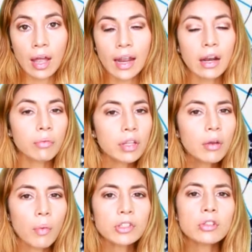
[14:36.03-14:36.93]
And I really
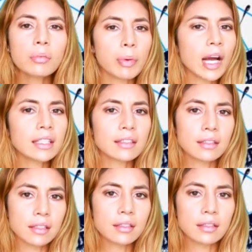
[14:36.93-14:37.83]
want you to practice
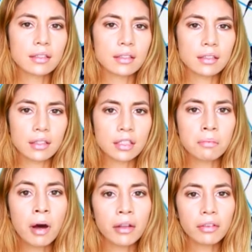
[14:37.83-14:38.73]
this
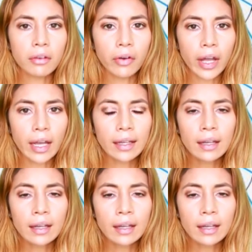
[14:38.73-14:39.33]
month, okay?